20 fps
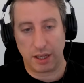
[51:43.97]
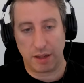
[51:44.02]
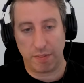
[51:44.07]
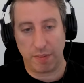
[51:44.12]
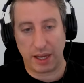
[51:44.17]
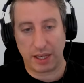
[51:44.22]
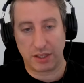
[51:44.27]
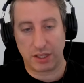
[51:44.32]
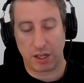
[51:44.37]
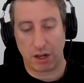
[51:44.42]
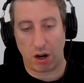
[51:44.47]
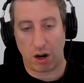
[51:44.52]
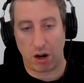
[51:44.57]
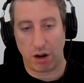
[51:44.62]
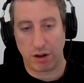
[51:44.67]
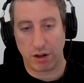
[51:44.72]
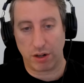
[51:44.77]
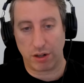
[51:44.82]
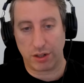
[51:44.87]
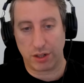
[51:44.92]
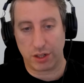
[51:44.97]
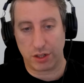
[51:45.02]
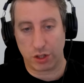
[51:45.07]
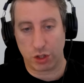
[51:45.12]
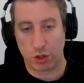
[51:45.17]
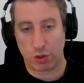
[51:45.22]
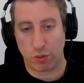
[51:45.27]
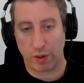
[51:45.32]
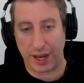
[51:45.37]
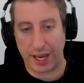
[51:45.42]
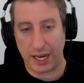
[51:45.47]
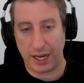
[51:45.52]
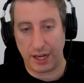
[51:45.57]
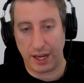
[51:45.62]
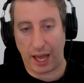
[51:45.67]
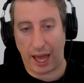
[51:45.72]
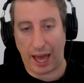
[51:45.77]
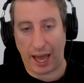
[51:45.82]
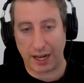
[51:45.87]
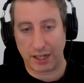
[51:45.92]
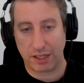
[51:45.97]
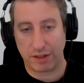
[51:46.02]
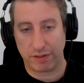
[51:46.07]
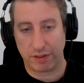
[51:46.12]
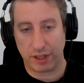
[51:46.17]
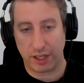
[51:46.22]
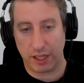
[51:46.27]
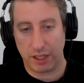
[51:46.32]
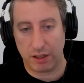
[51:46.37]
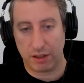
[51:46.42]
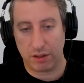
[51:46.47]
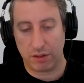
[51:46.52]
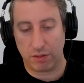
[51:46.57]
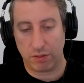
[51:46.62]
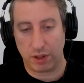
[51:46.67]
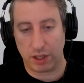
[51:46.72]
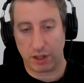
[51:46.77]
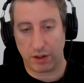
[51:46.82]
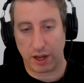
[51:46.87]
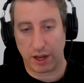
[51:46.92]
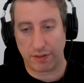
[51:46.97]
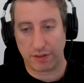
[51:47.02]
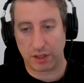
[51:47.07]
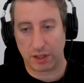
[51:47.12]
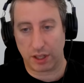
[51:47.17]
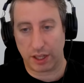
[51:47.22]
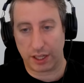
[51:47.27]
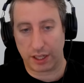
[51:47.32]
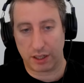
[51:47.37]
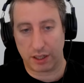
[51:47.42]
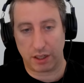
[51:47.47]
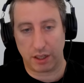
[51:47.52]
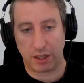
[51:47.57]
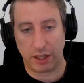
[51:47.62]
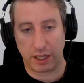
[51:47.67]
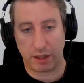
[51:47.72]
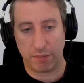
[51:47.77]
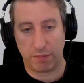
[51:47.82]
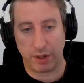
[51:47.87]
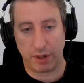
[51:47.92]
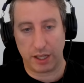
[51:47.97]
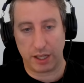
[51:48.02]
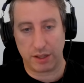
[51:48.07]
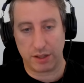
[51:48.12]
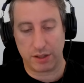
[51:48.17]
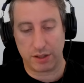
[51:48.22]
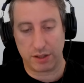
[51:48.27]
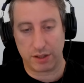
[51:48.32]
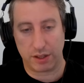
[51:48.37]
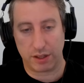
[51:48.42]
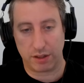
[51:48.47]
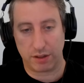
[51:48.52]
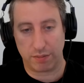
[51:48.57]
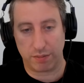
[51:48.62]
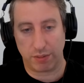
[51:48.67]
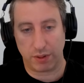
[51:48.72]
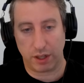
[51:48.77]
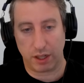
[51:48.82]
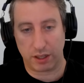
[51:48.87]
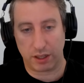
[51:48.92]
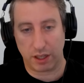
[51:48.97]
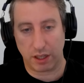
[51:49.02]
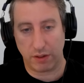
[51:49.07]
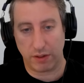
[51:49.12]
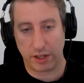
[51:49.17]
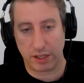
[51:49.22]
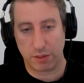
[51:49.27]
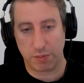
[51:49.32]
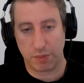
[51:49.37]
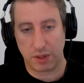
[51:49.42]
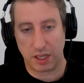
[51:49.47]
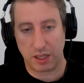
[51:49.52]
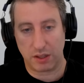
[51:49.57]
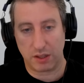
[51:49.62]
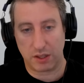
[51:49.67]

makes it harder to trade actively when you have to like click buttons and plug USB